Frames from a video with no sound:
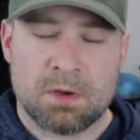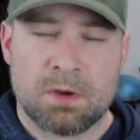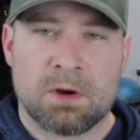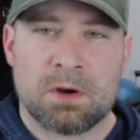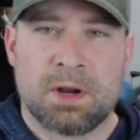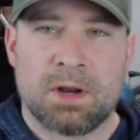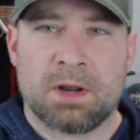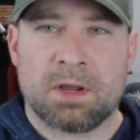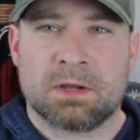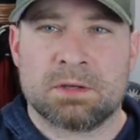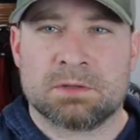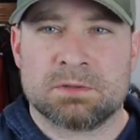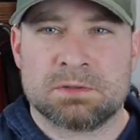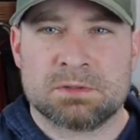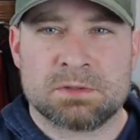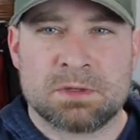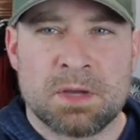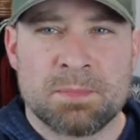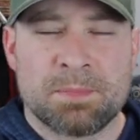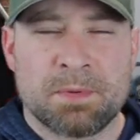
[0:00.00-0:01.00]
All right,
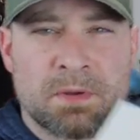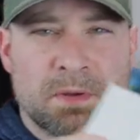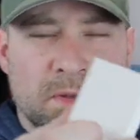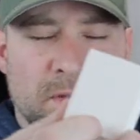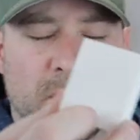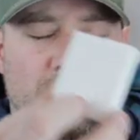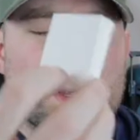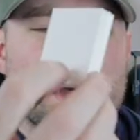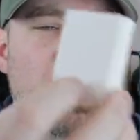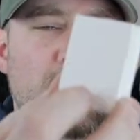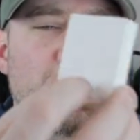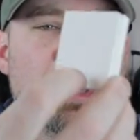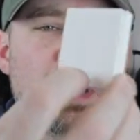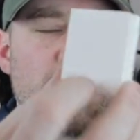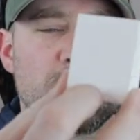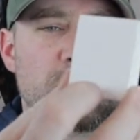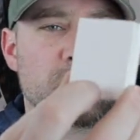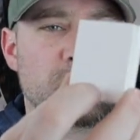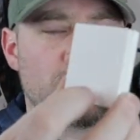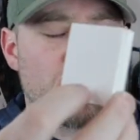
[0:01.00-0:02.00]
I cut a
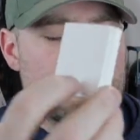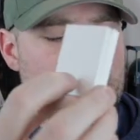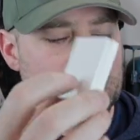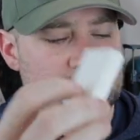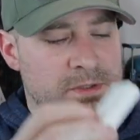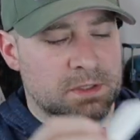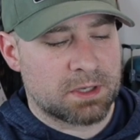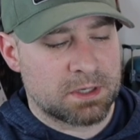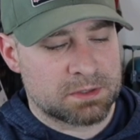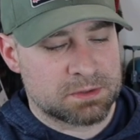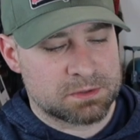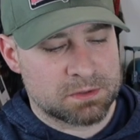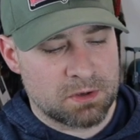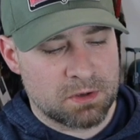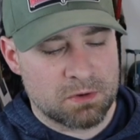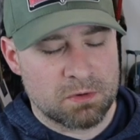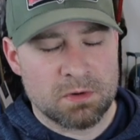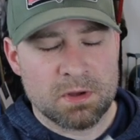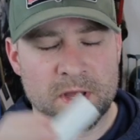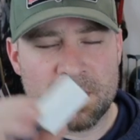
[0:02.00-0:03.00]
couple squares like
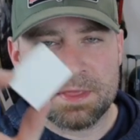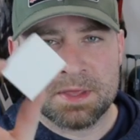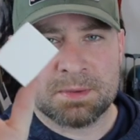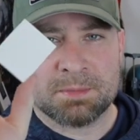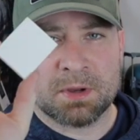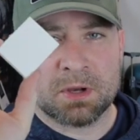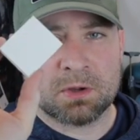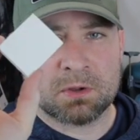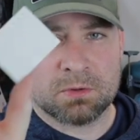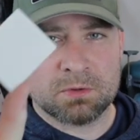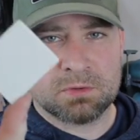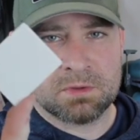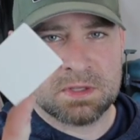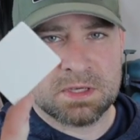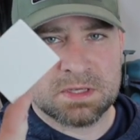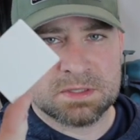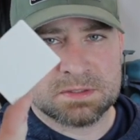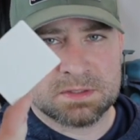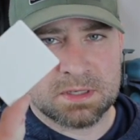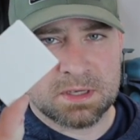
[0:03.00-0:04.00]
so. I think I'm gonna glue
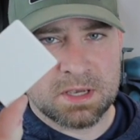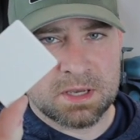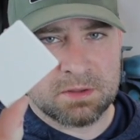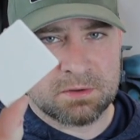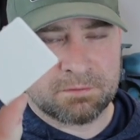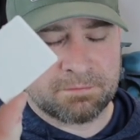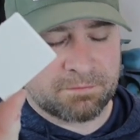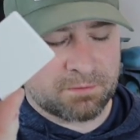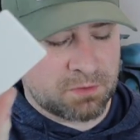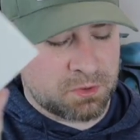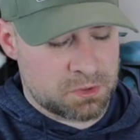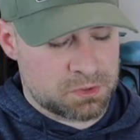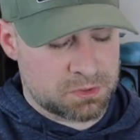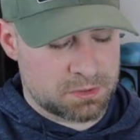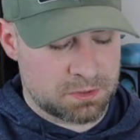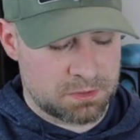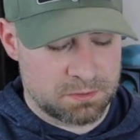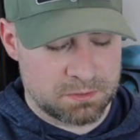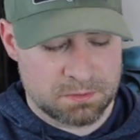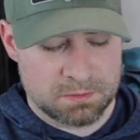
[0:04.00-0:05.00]
these together
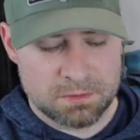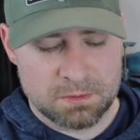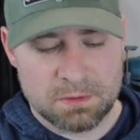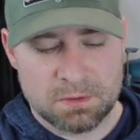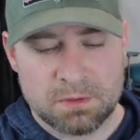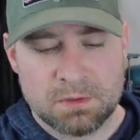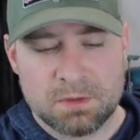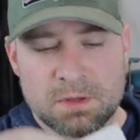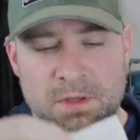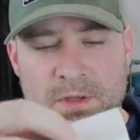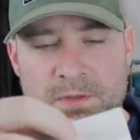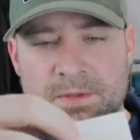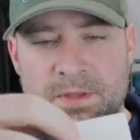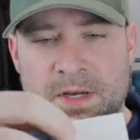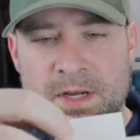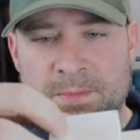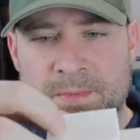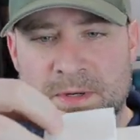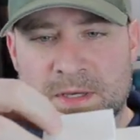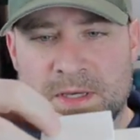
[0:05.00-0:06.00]
first.
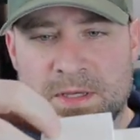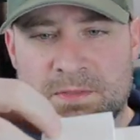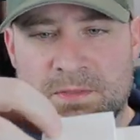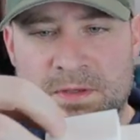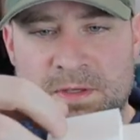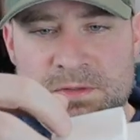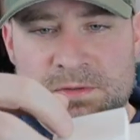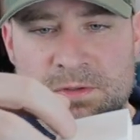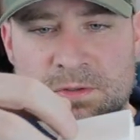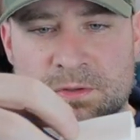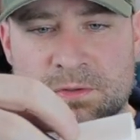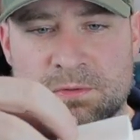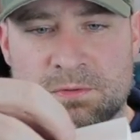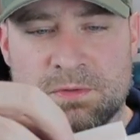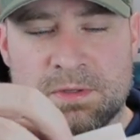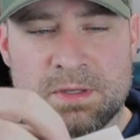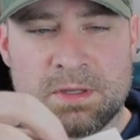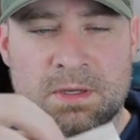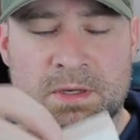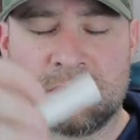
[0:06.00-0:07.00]
Then I'm gonna get these
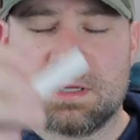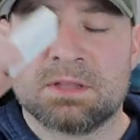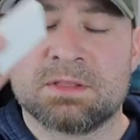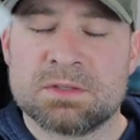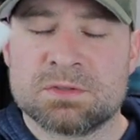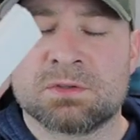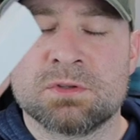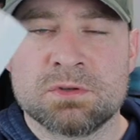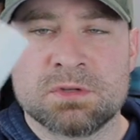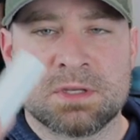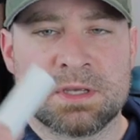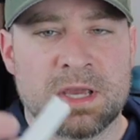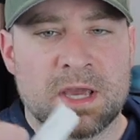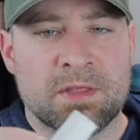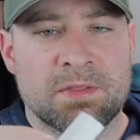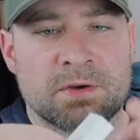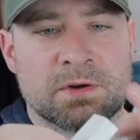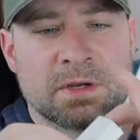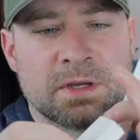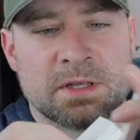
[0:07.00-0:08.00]
glued, uh, get these glued
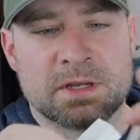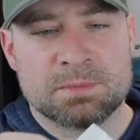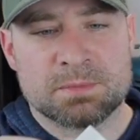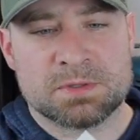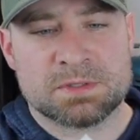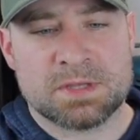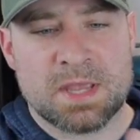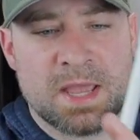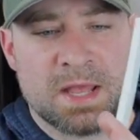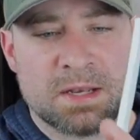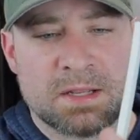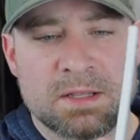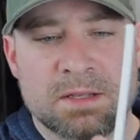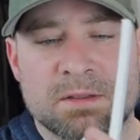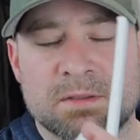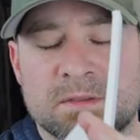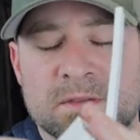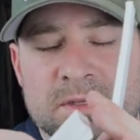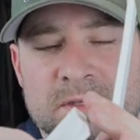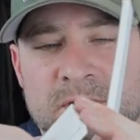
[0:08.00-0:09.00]
together, get them
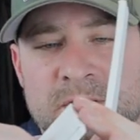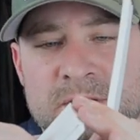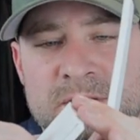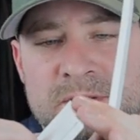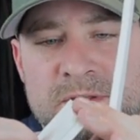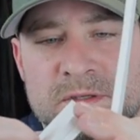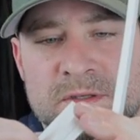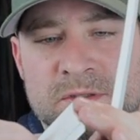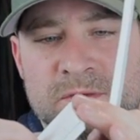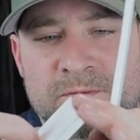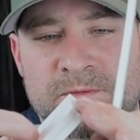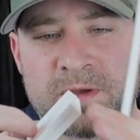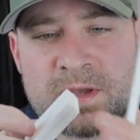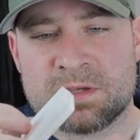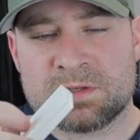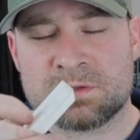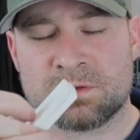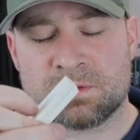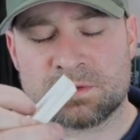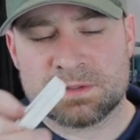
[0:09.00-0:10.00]
sanded, at least this
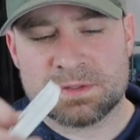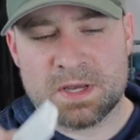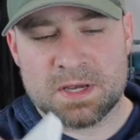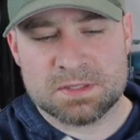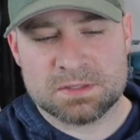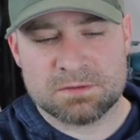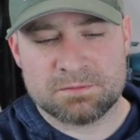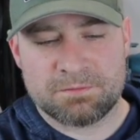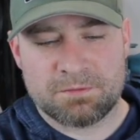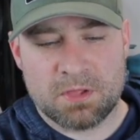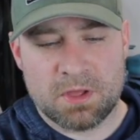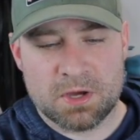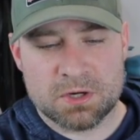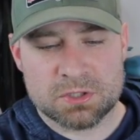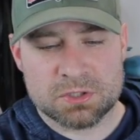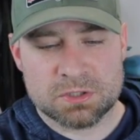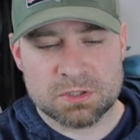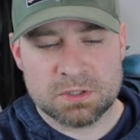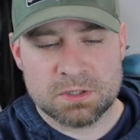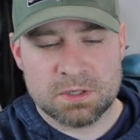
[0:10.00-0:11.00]
face so it's nice and
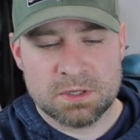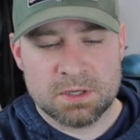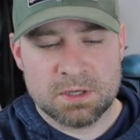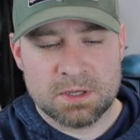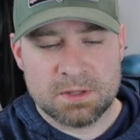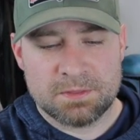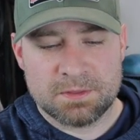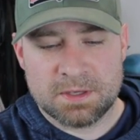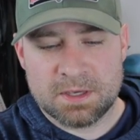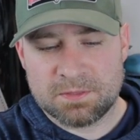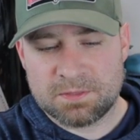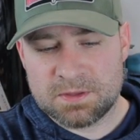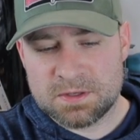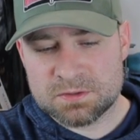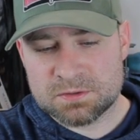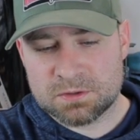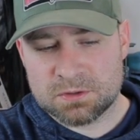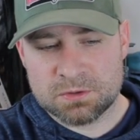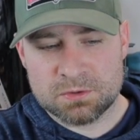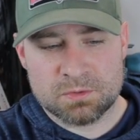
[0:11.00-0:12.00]
flush get
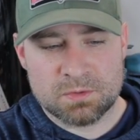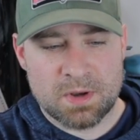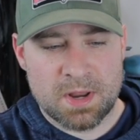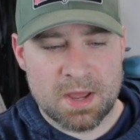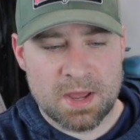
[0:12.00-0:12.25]
these glued